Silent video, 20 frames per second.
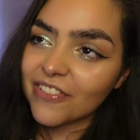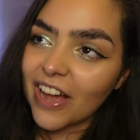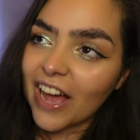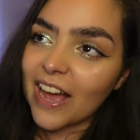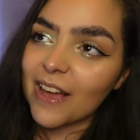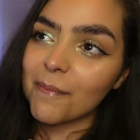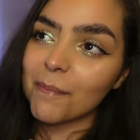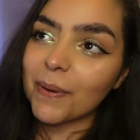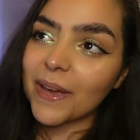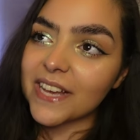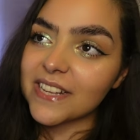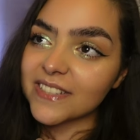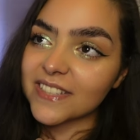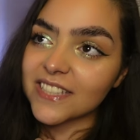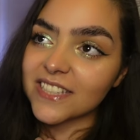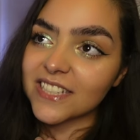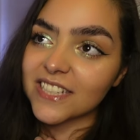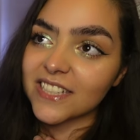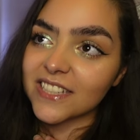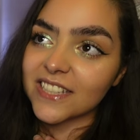I
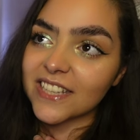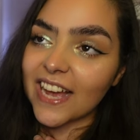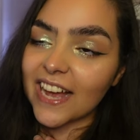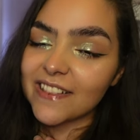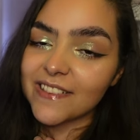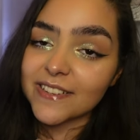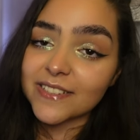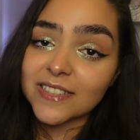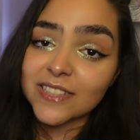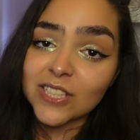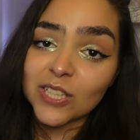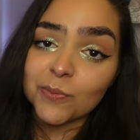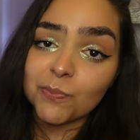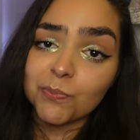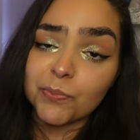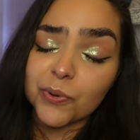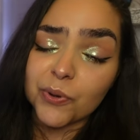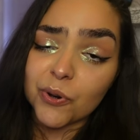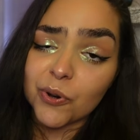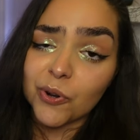painted a galaxy
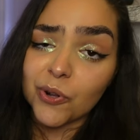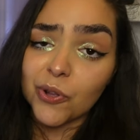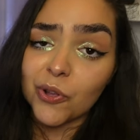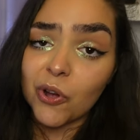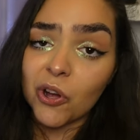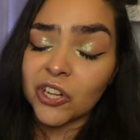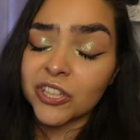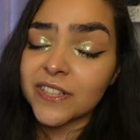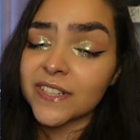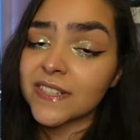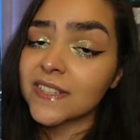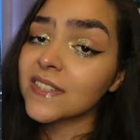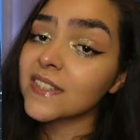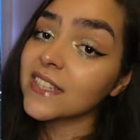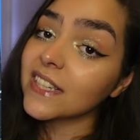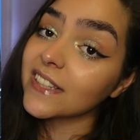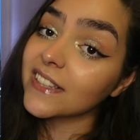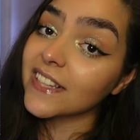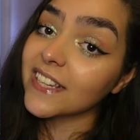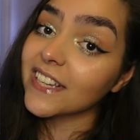mural on the
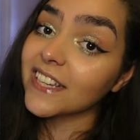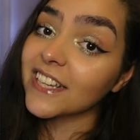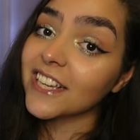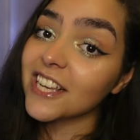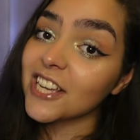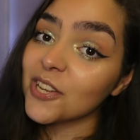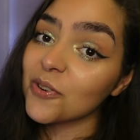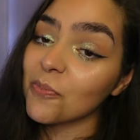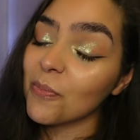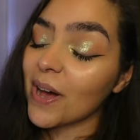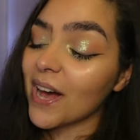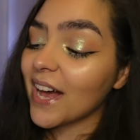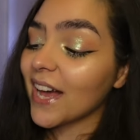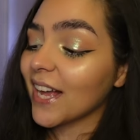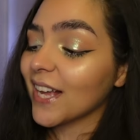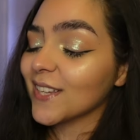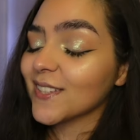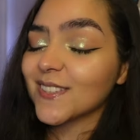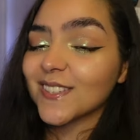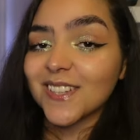ceiling in
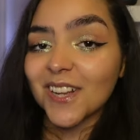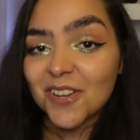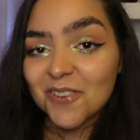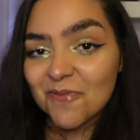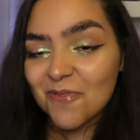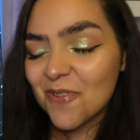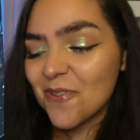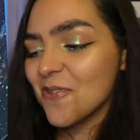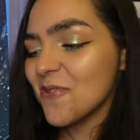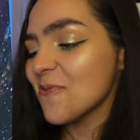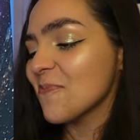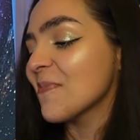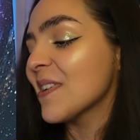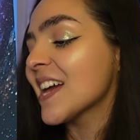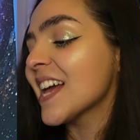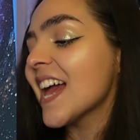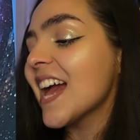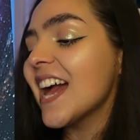my sunroom.